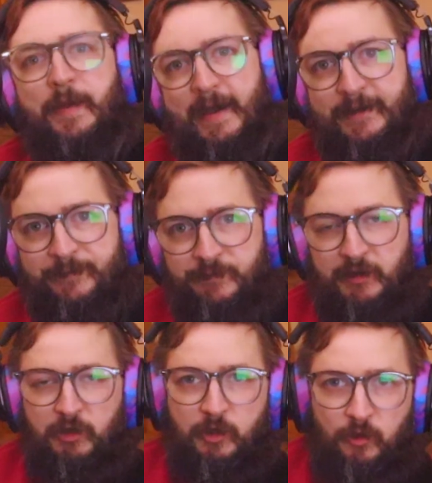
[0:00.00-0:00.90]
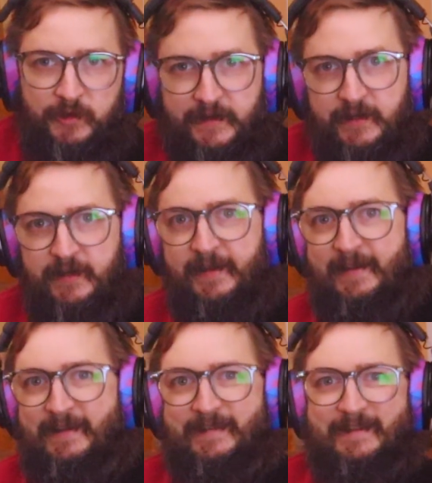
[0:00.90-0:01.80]
pattern, and our goal here
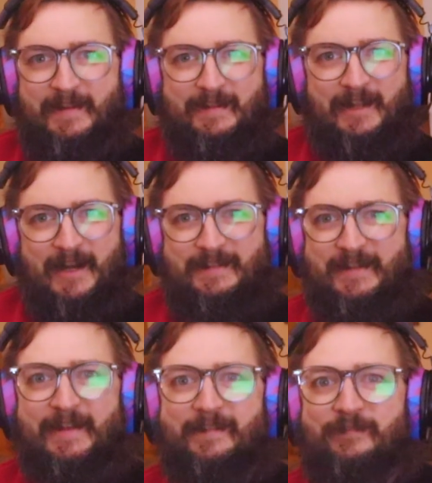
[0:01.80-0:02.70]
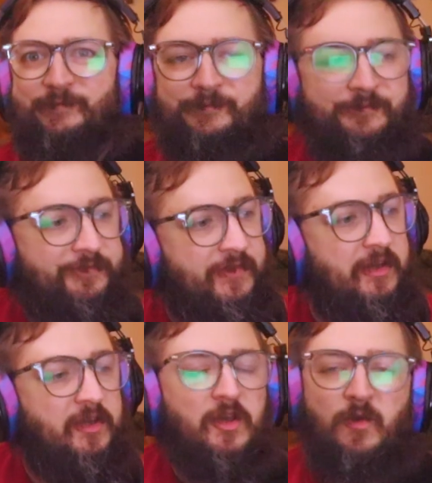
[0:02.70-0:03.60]
is to stay locked in.
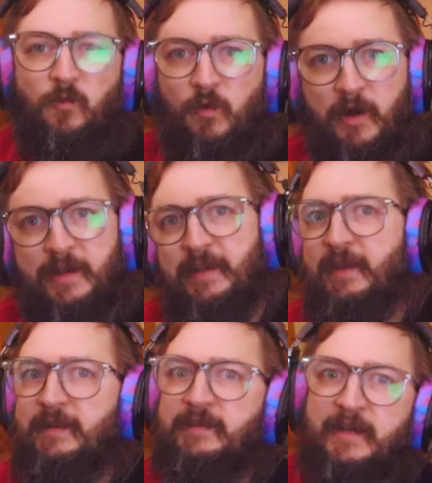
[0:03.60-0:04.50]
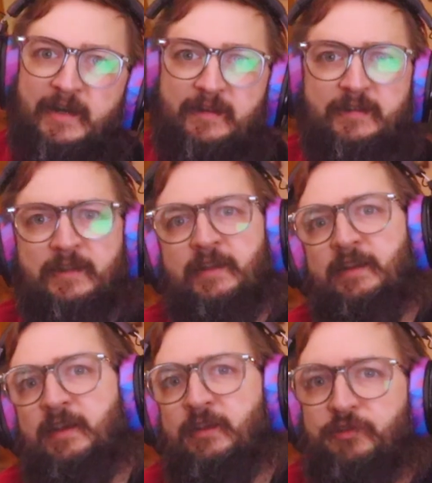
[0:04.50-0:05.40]
1 E and
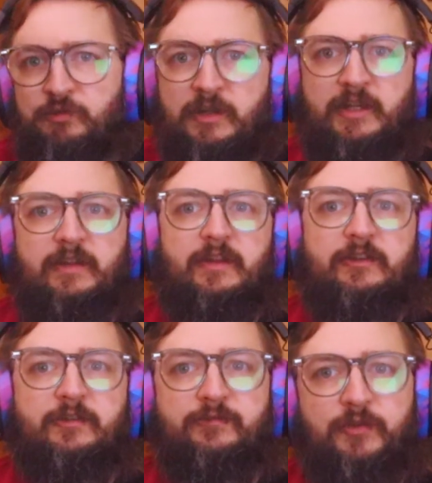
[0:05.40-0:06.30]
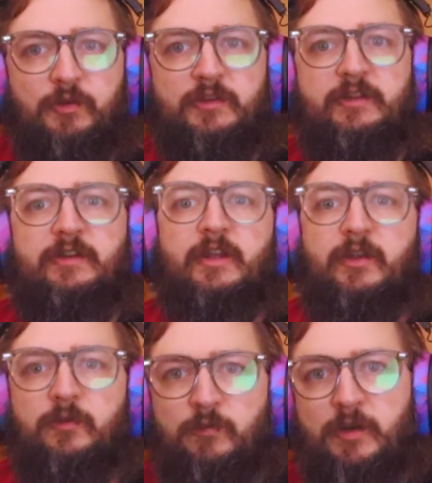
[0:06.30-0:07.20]
E, a 3 and a 4 and
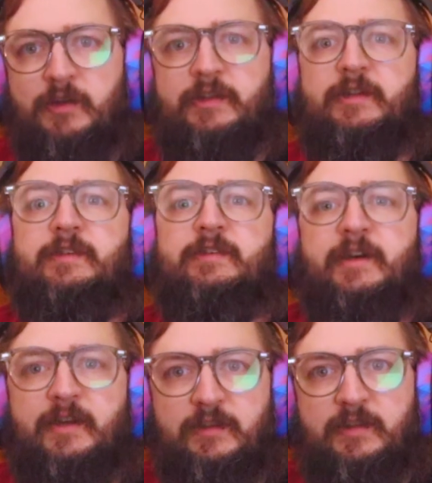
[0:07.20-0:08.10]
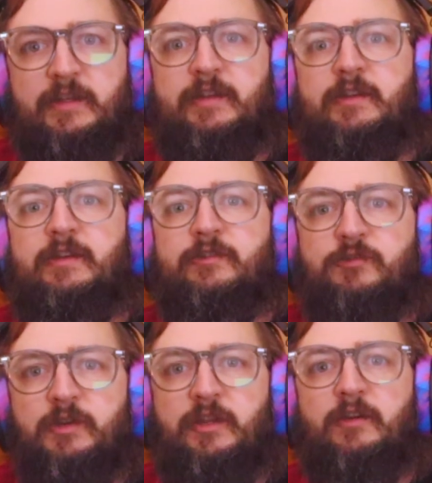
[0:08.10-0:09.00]
a 1 E and E, a
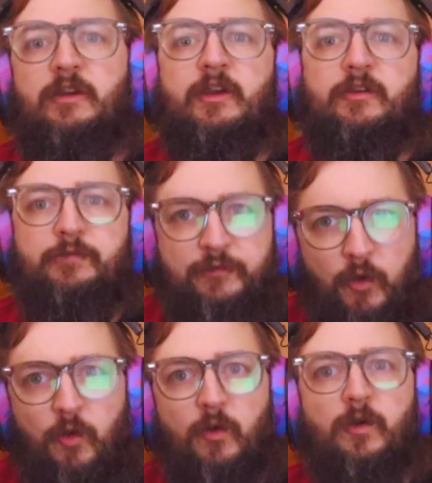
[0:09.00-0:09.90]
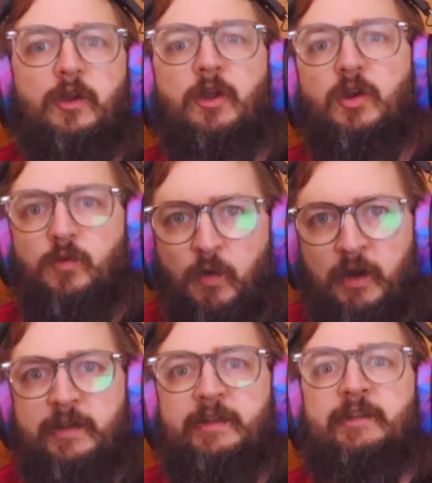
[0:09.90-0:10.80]
3 and 4.
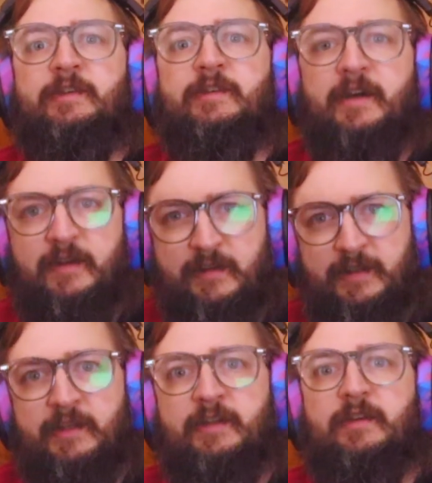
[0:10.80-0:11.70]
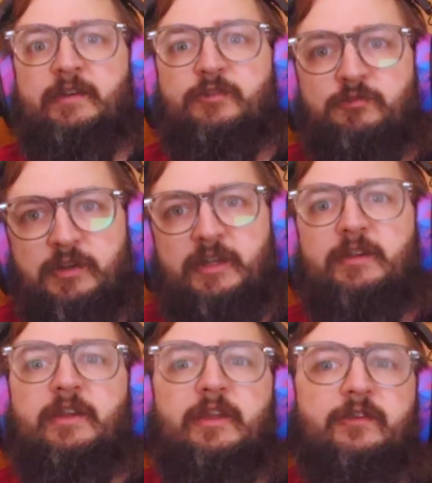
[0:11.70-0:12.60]
1 E and E, a 3
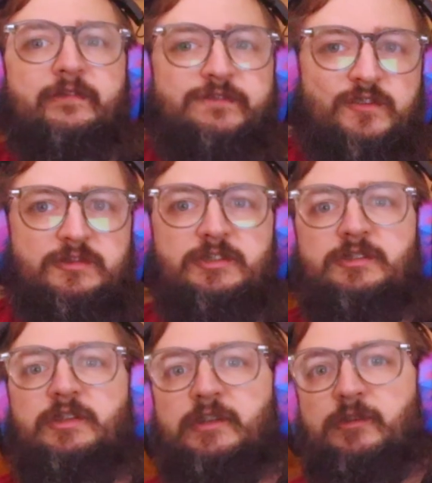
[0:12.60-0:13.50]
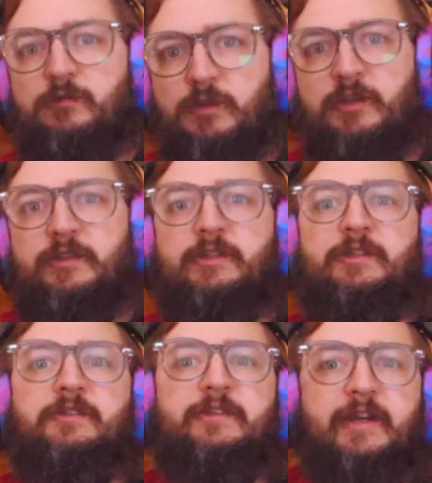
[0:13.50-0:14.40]
and a 4 and a 1 E
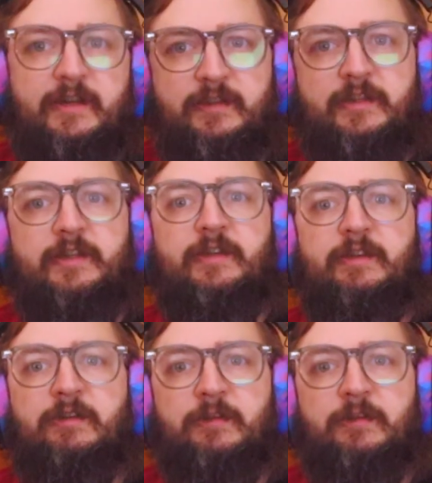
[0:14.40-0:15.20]
and E.